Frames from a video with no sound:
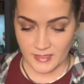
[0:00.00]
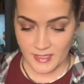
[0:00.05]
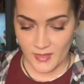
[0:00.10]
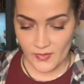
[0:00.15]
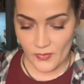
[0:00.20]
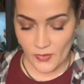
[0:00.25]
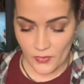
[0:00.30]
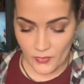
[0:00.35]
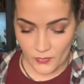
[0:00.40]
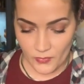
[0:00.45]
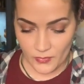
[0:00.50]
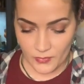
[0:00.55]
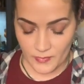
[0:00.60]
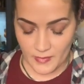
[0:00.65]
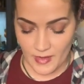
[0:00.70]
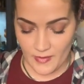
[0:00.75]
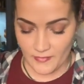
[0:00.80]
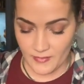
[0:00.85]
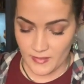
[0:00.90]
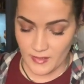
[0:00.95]
hello, who do we
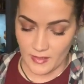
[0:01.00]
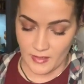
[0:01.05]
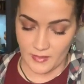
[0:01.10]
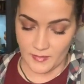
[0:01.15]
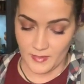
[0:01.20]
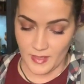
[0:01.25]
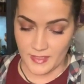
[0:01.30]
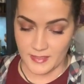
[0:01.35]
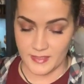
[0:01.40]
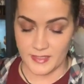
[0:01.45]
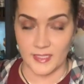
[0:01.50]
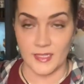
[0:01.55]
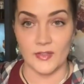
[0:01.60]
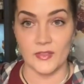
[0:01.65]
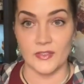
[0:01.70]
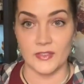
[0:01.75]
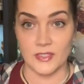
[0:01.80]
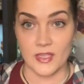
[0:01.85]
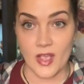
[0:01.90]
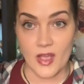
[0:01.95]
have in here? I see
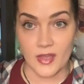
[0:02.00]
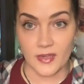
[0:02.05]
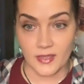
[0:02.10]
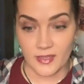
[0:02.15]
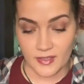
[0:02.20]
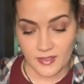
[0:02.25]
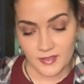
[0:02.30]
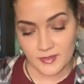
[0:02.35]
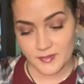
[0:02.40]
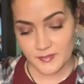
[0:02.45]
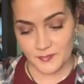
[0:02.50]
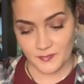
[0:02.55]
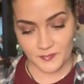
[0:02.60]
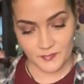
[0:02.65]
LaDonna